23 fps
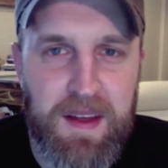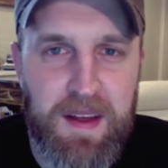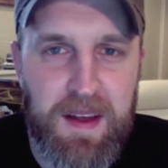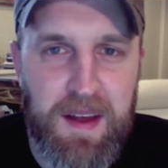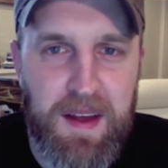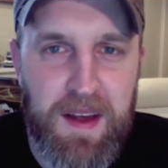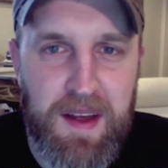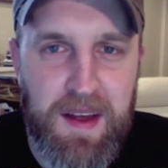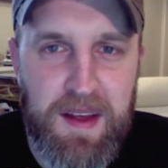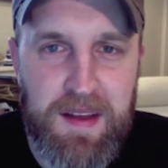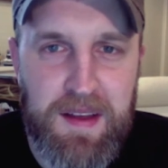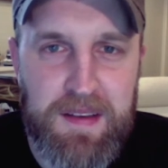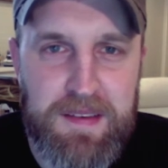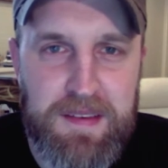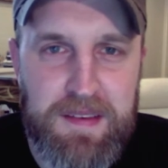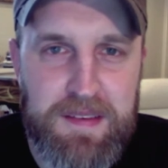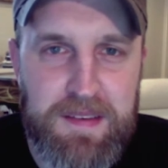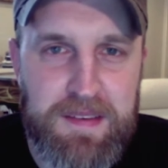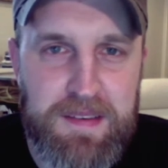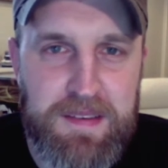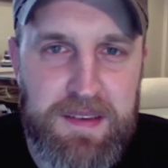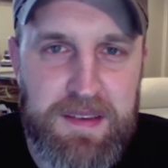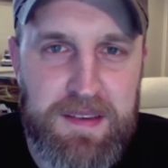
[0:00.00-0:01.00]
And
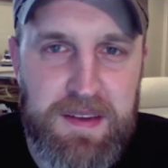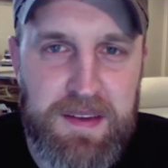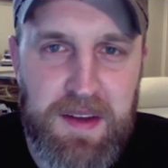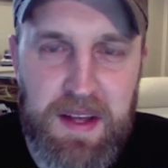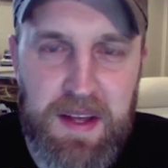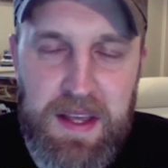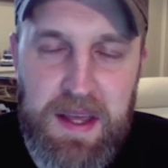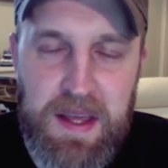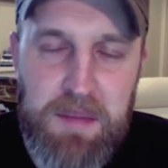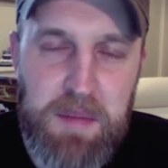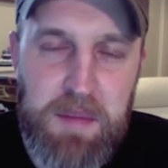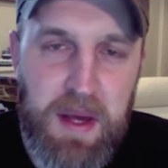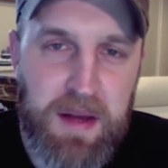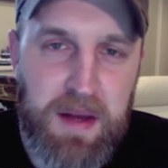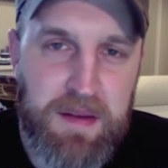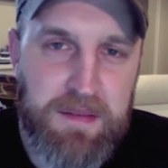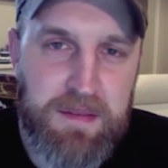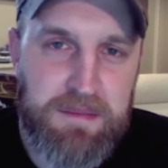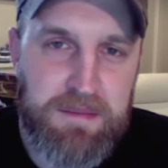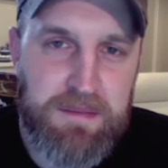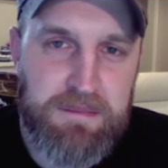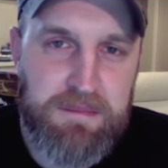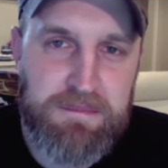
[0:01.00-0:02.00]
I came
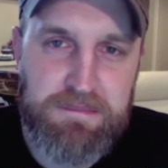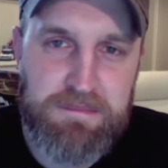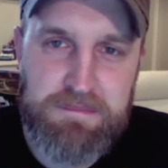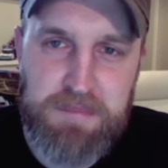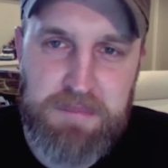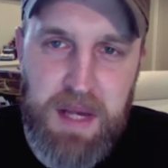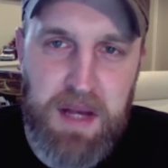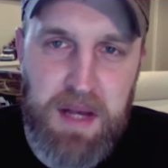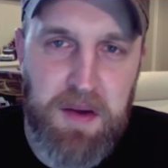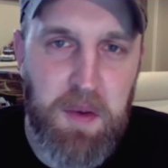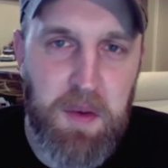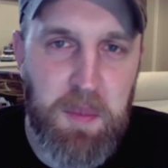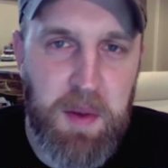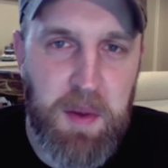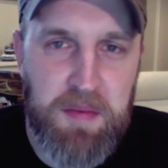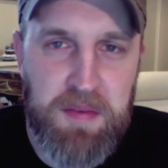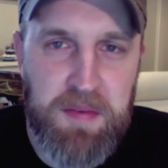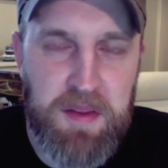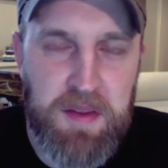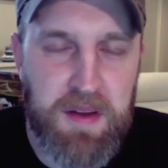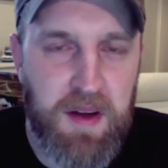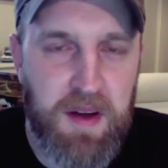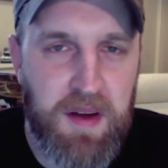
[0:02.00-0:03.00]
back home after the
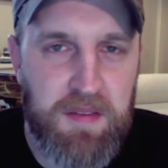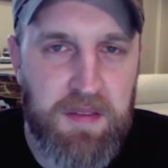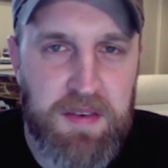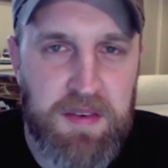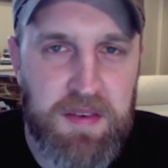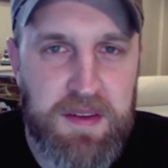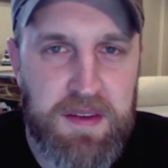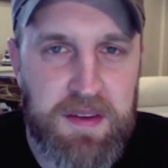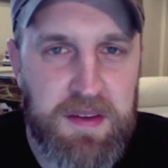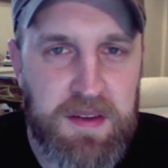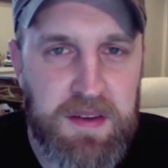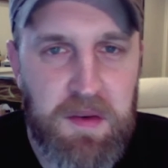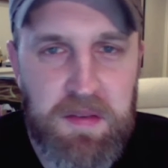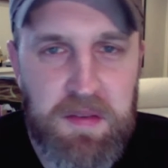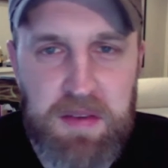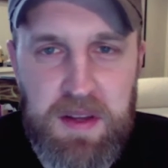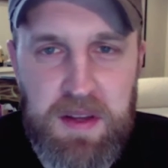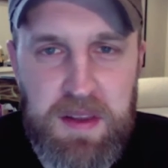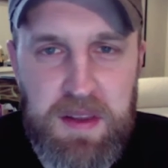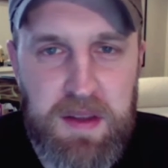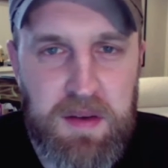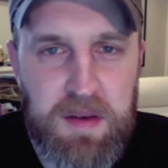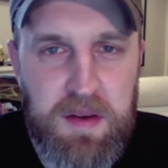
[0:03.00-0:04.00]
conference, didn't know if anything
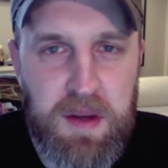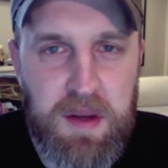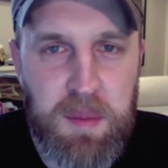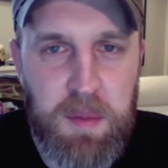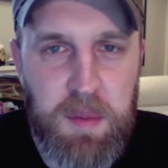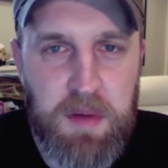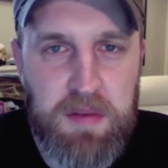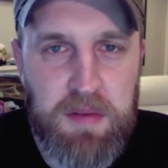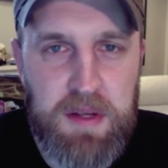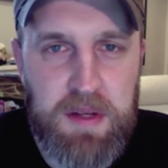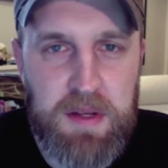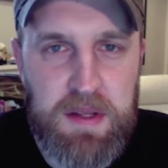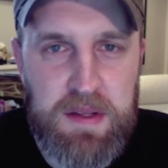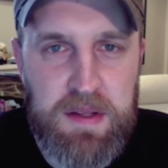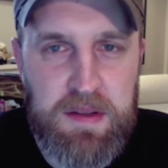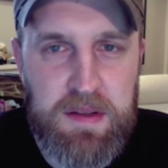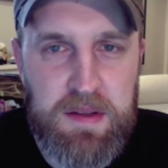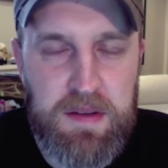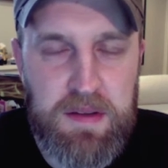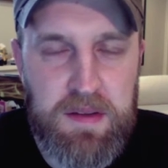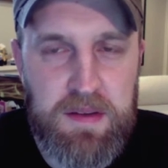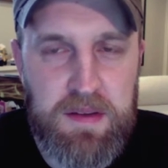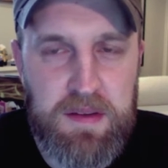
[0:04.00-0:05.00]
would come of it.
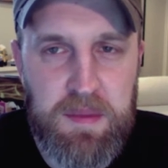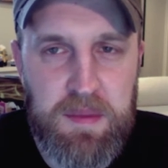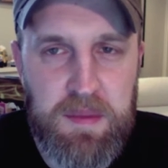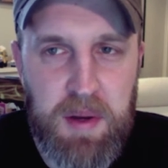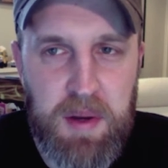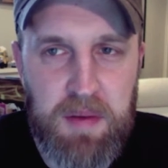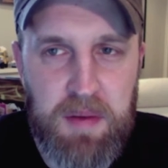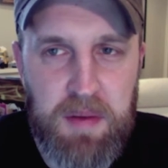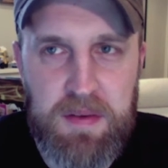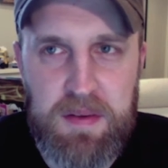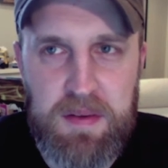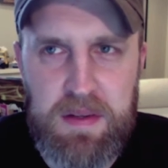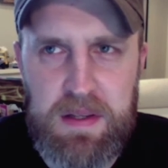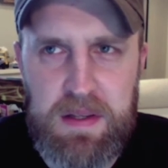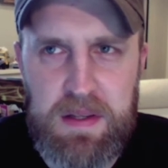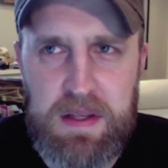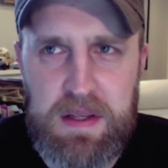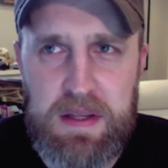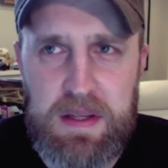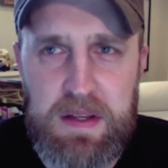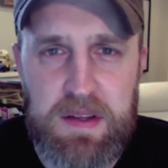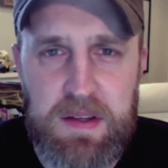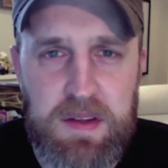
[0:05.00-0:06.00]
And about
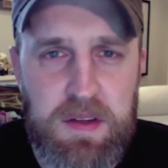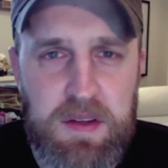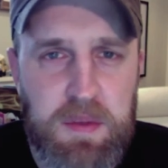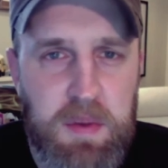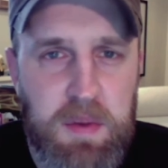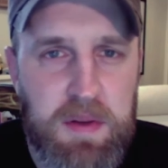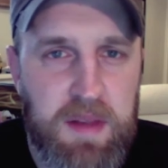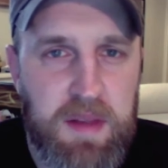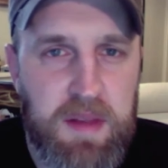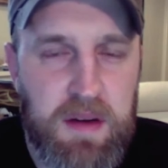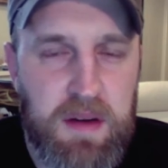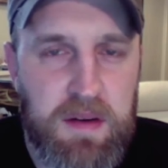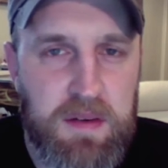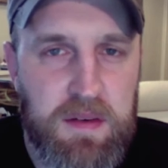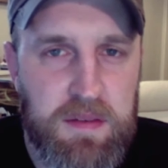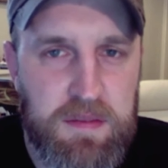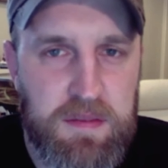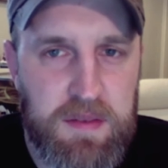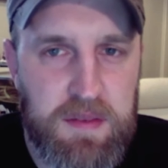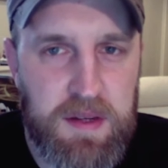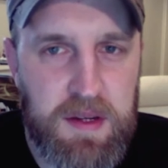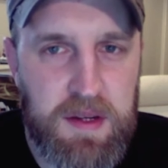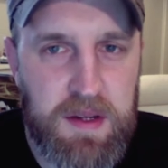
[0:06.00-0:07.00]
2 months later,
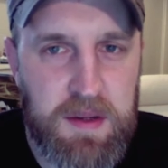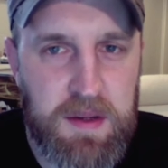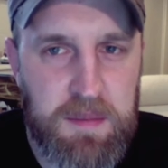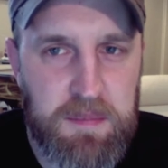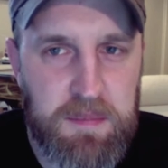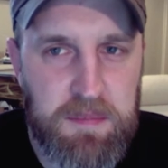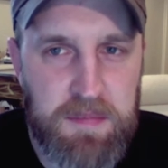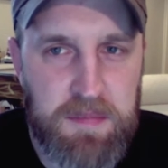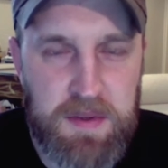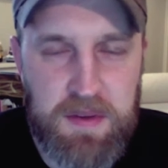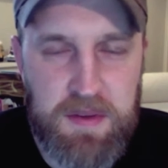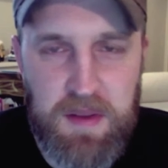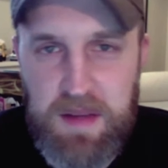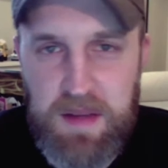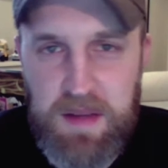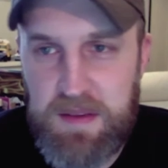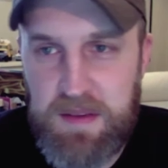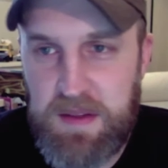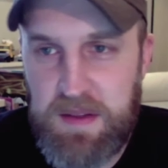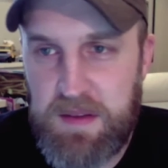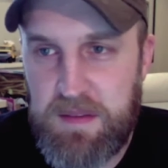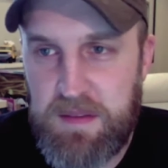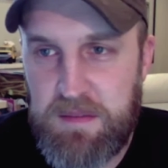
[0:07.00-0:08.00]
Scholastic
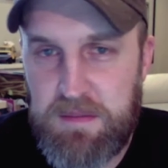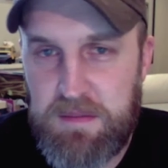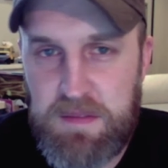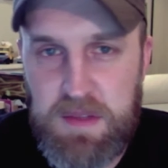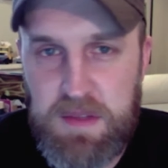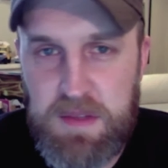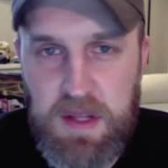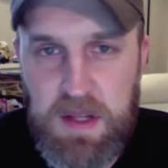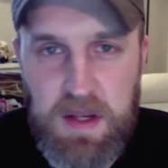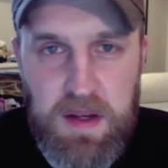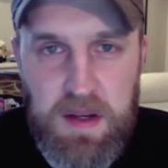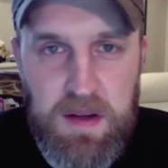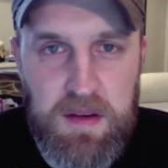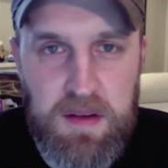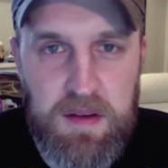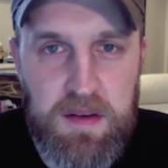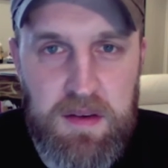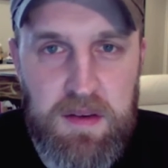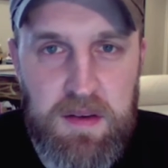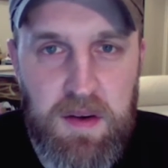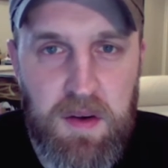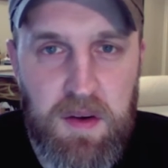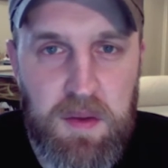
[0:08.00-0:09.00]

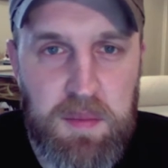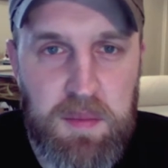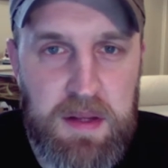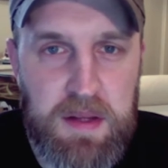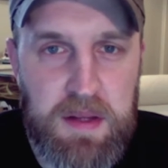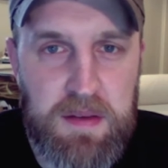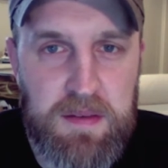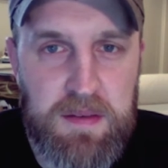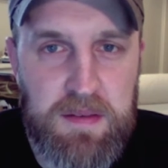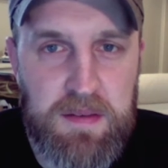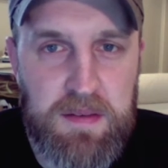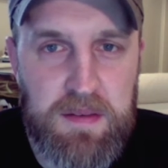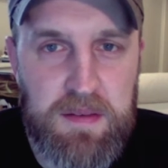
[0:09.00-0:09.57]
called me, and